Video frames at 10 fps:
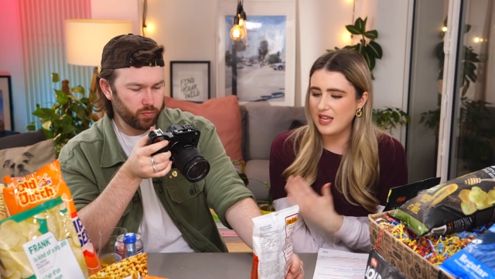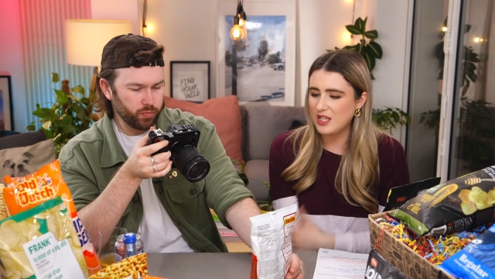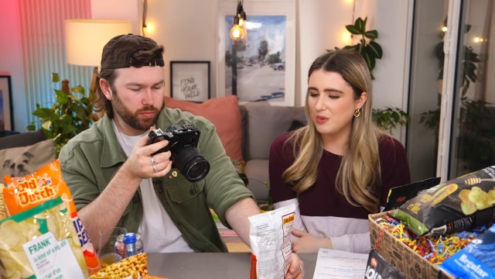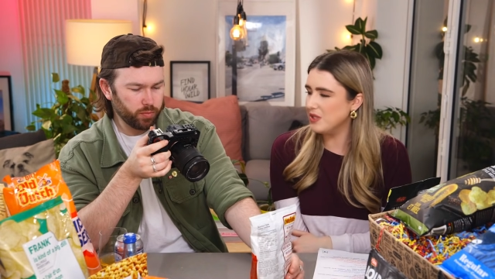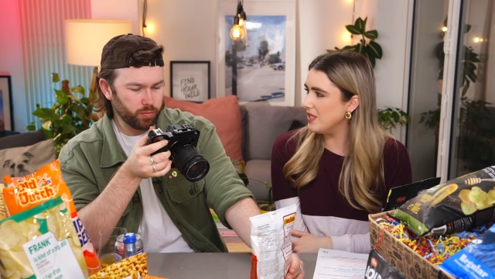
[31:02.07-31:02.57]

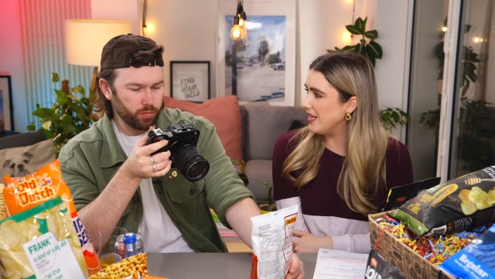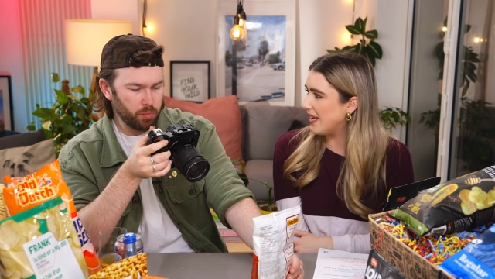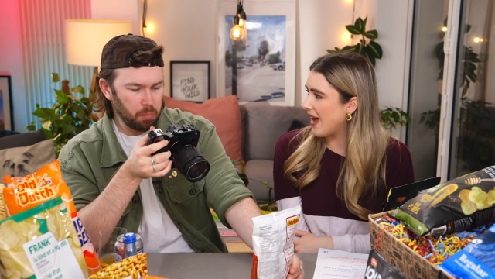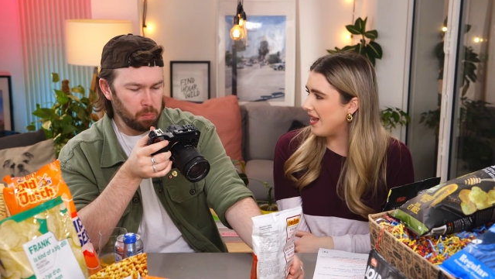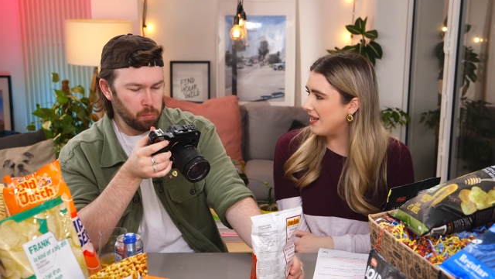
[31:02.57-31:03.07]
Speaker 1: these ones
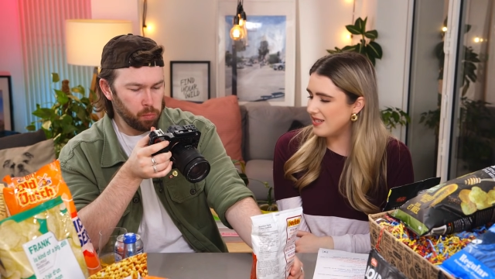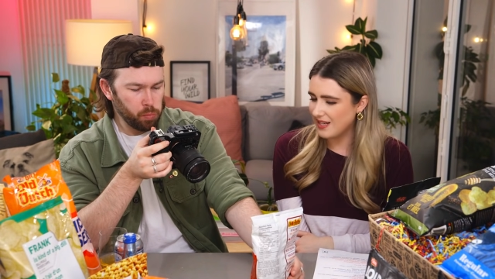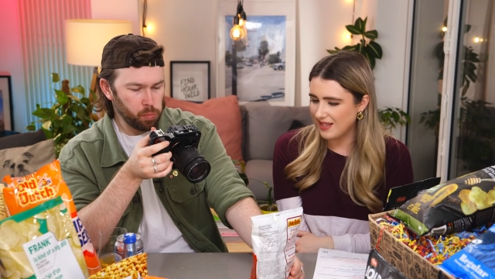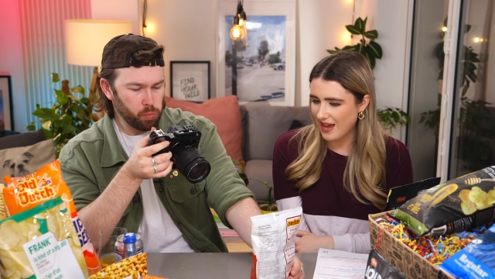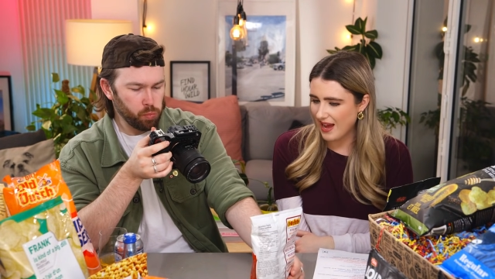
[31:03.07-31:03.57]
in
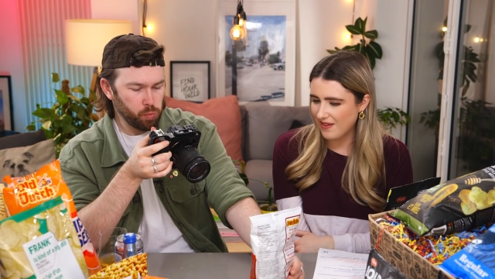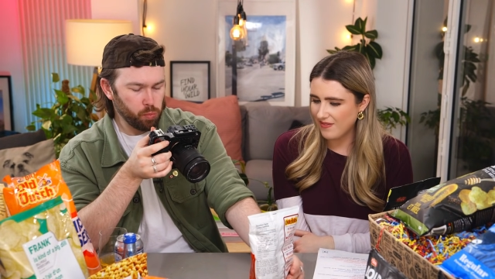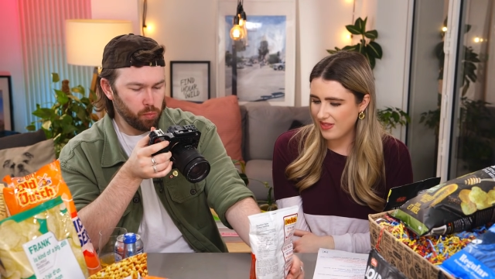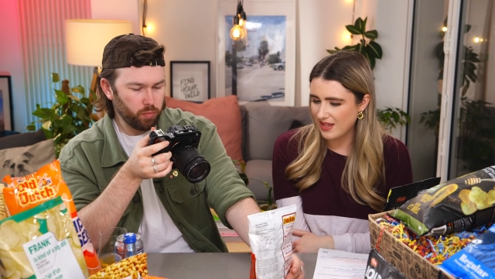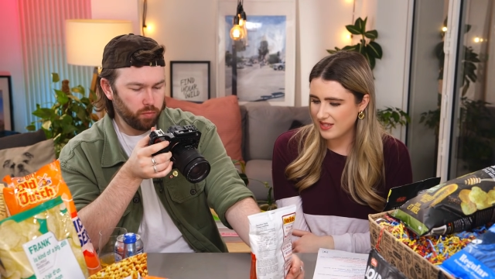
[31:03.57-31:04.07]
Canada that
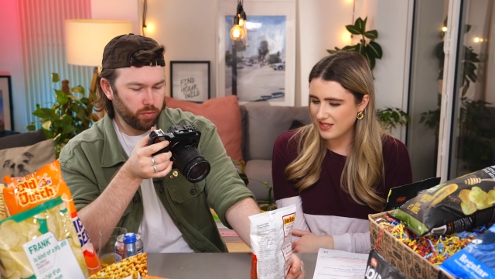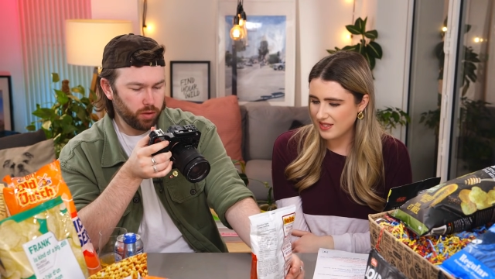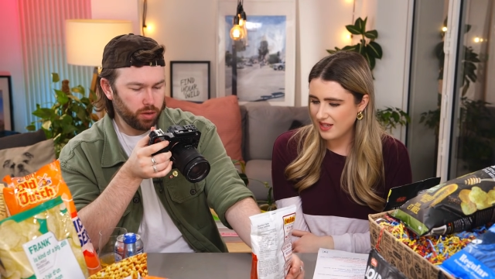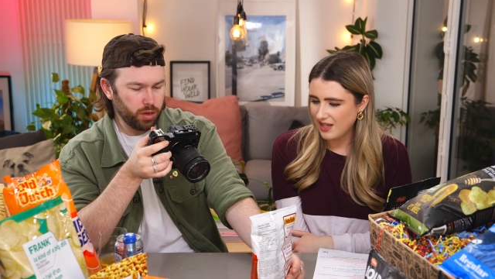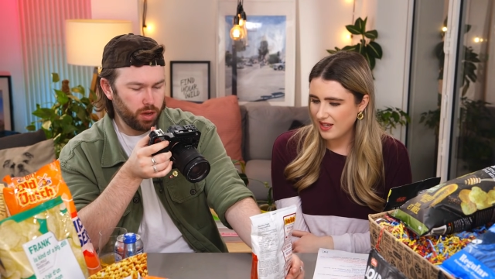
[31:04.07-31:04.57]
have
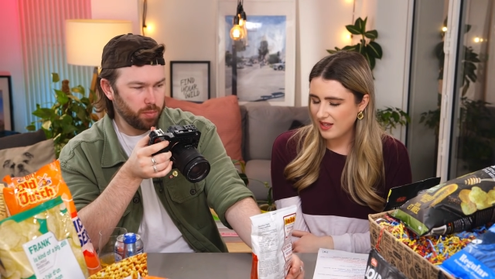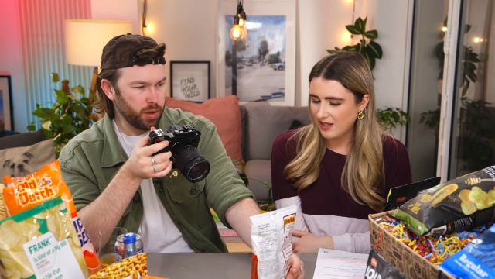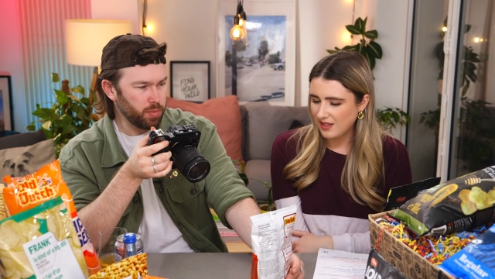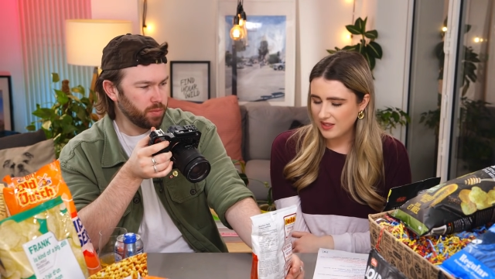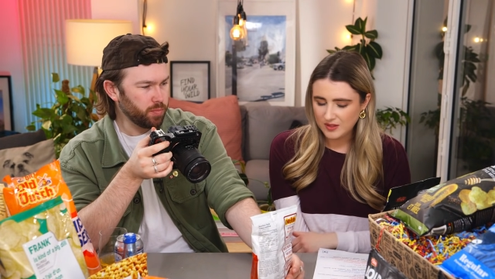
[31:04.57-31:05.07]
this?
Speaker 2: Yeah,
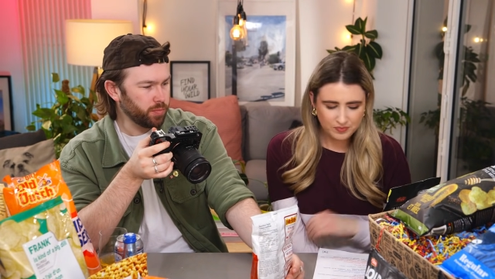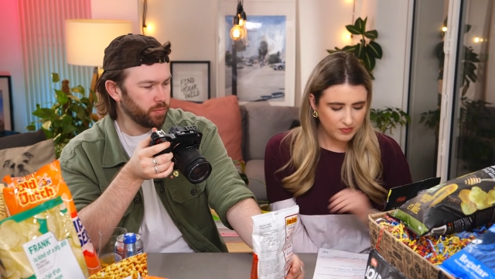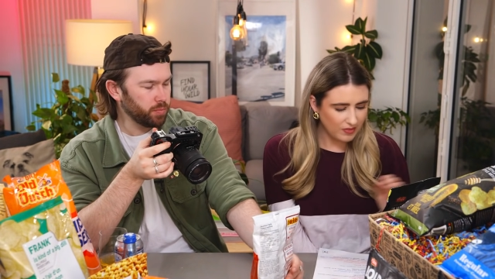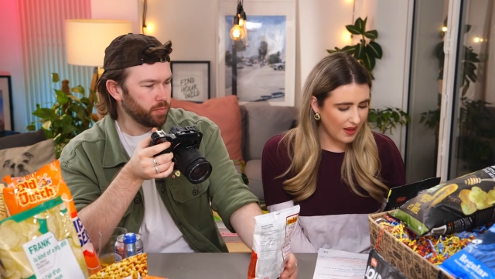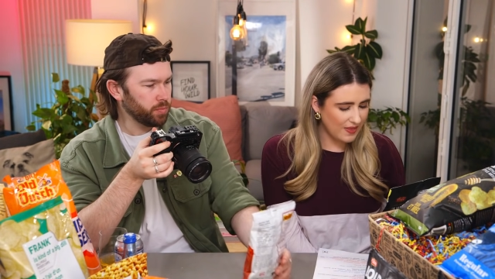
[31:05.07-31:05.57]
maybe.
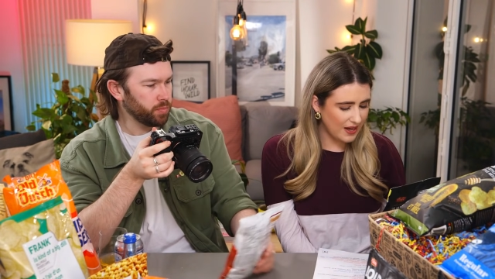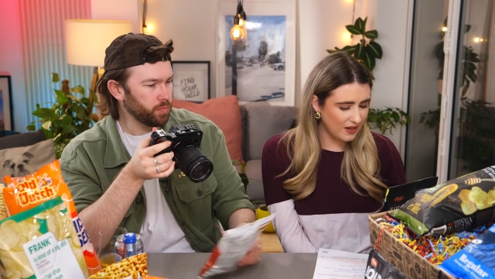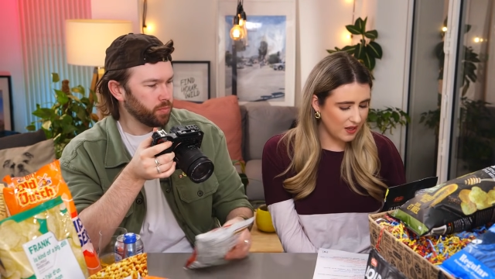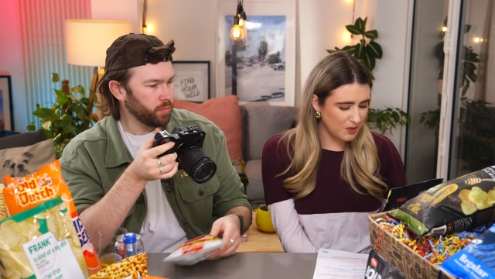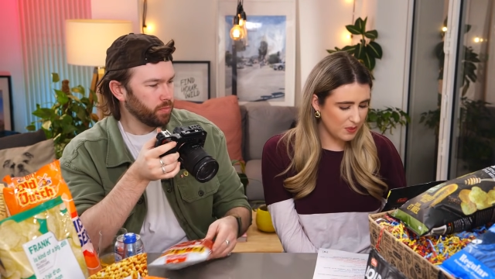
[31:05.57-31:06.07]
Speaker 1: And
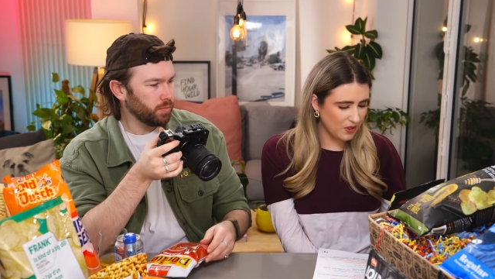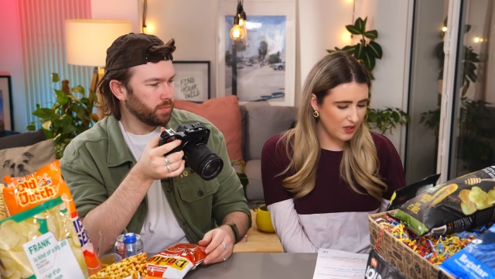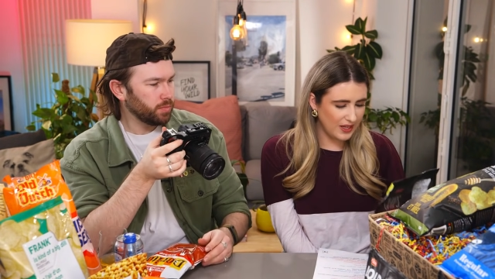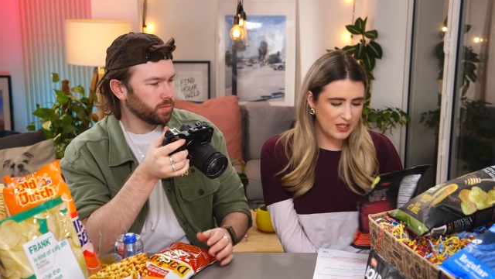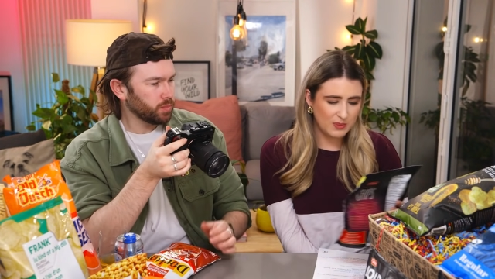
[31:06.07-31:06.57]
then last but
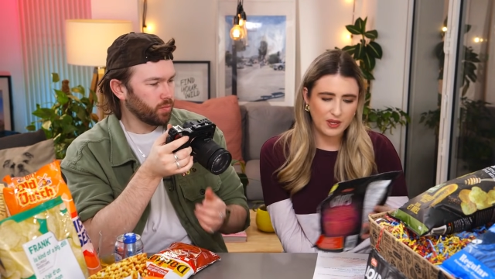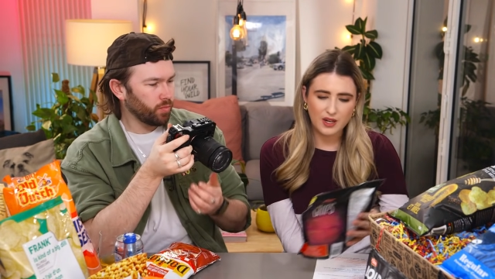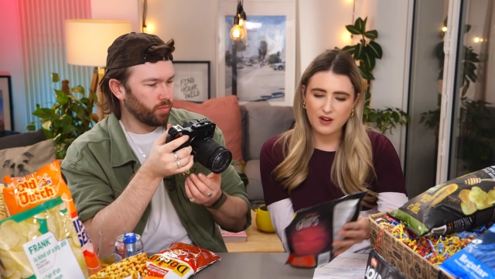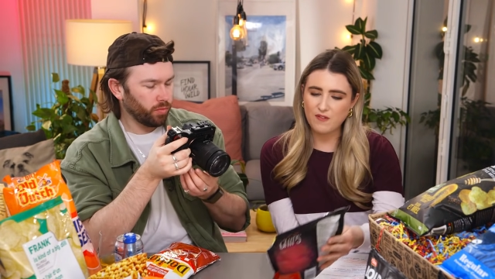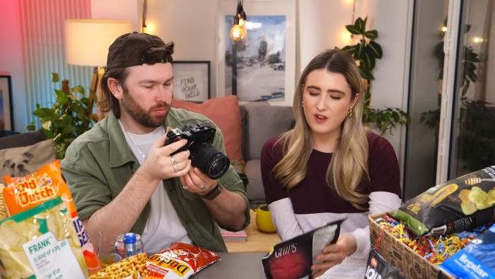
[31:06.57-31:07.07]
not least, we're
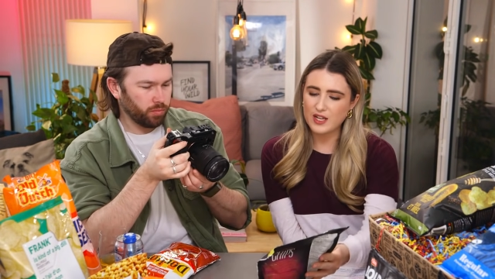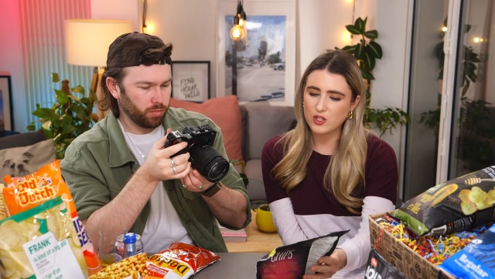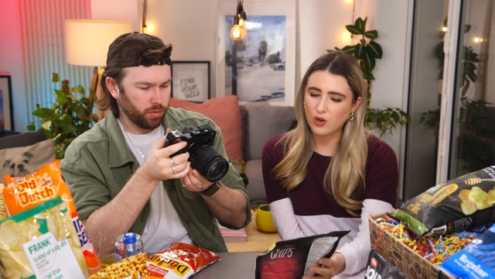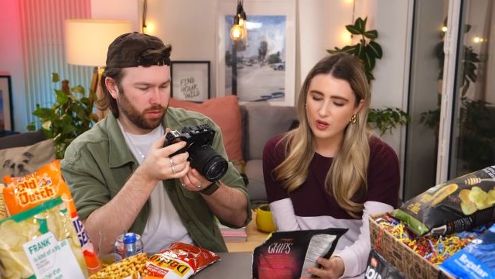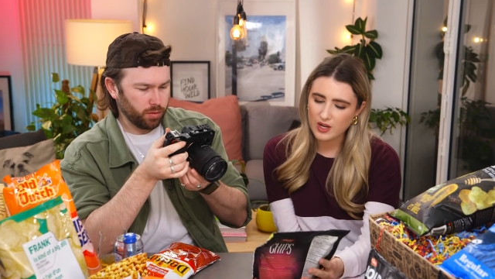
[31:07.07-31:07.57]
gonna
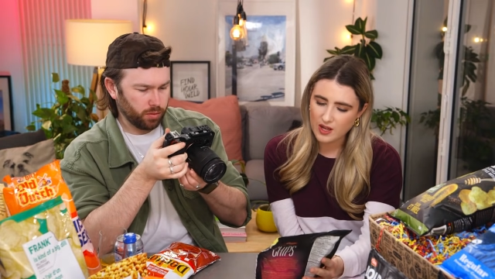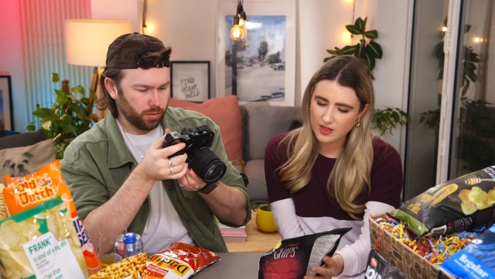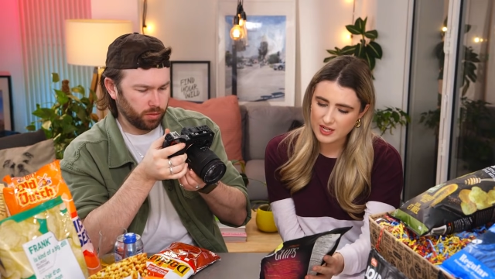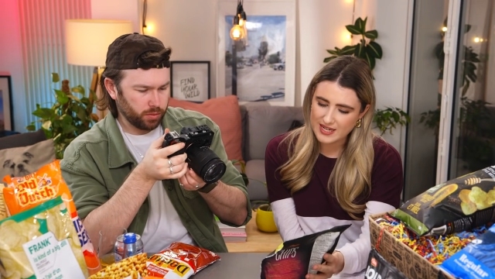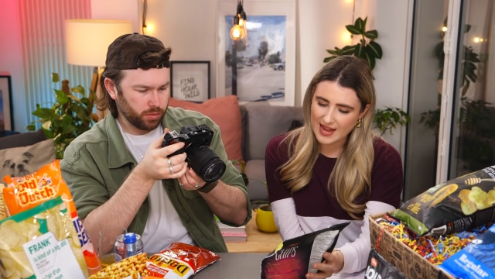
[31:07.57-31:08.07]
finish on
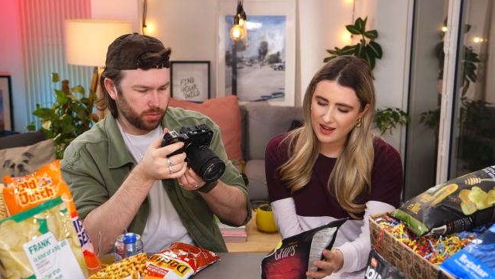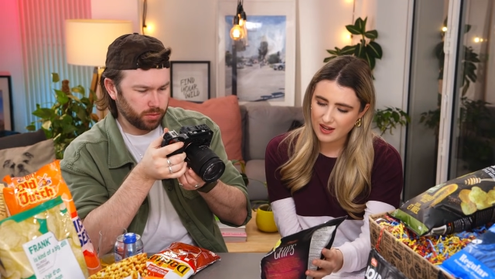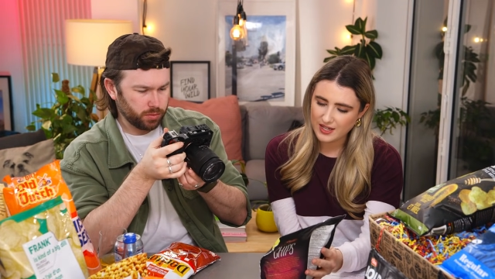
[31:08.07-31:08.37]
another Dare